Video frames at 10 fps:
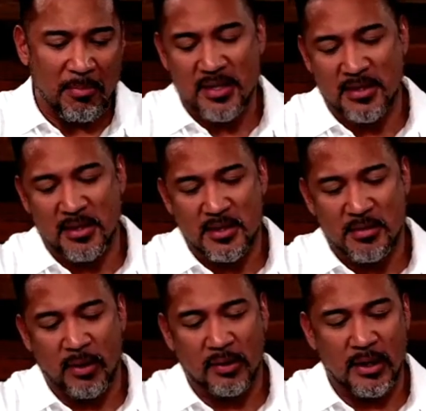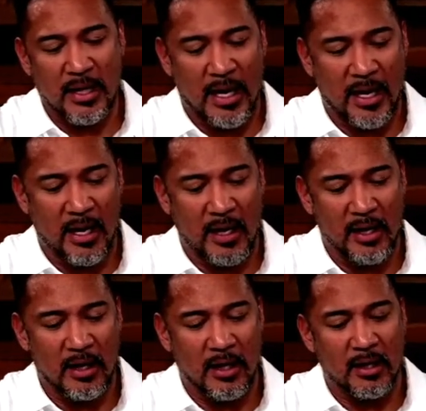a business, building
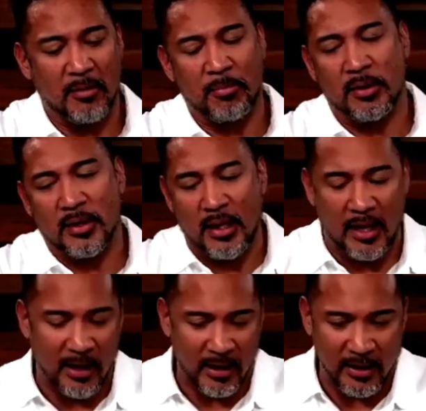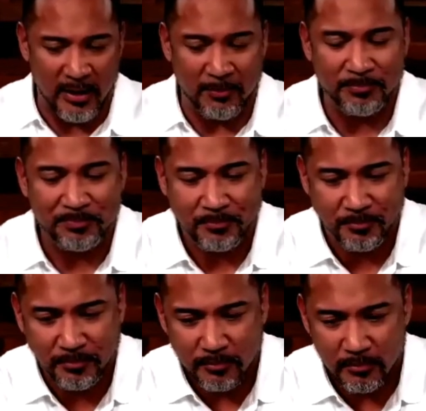a uh, building a um,
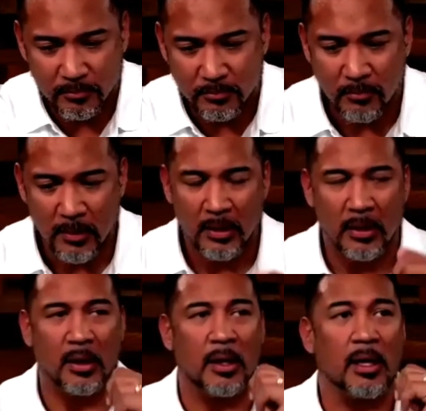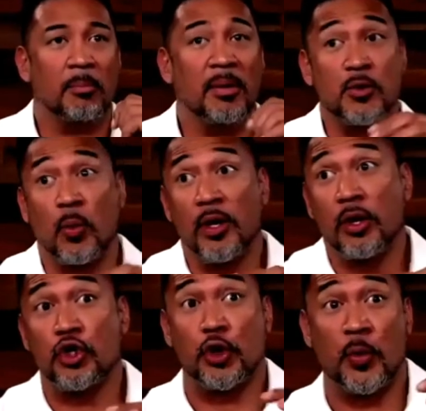a biz where
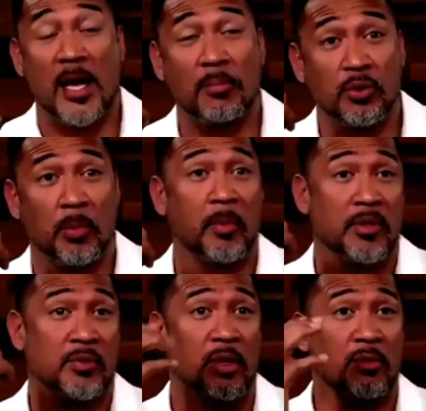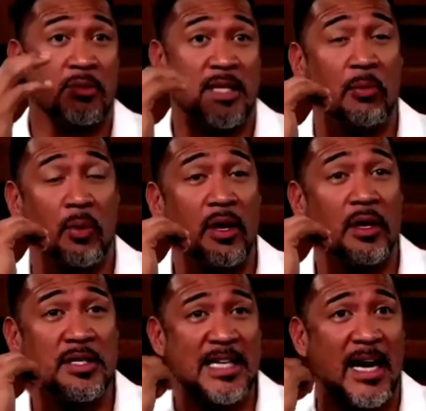you track multiple people. You know, say one of
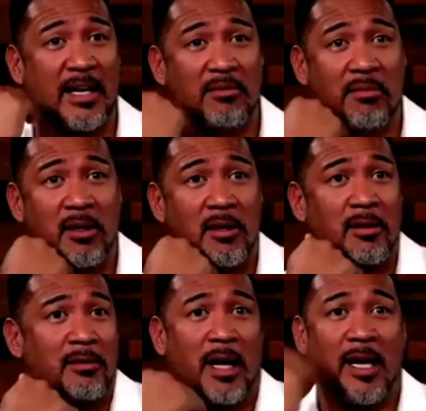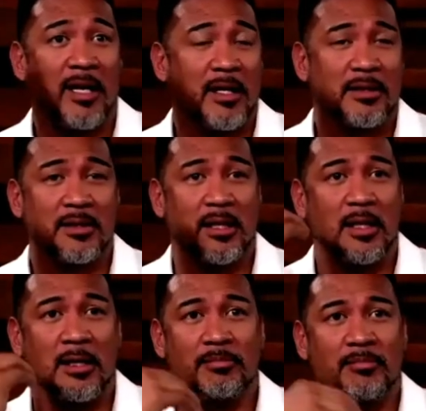your side, I guess
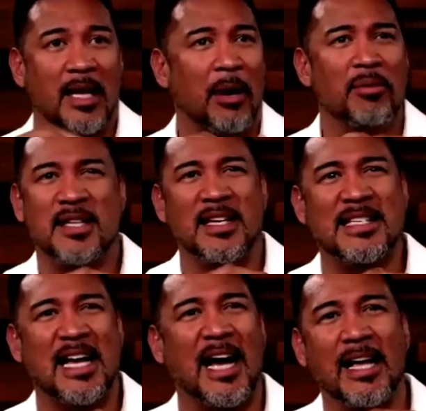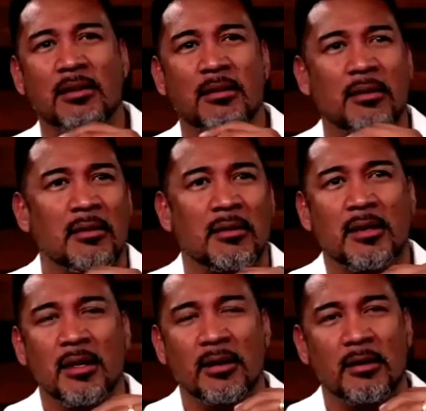um, I wouldn't say side.
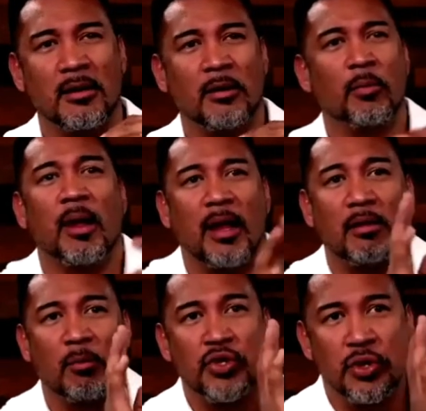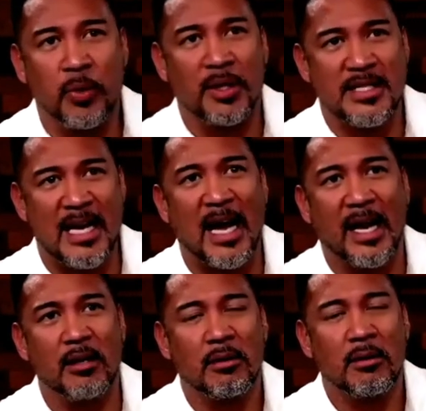You know, uh, what you do on the
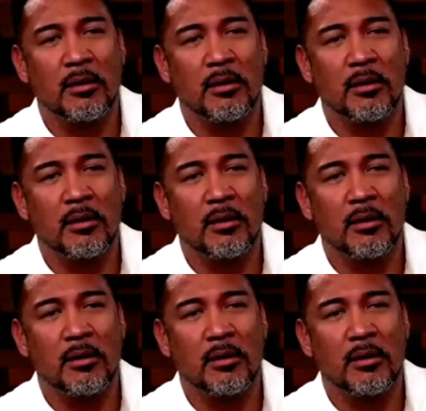side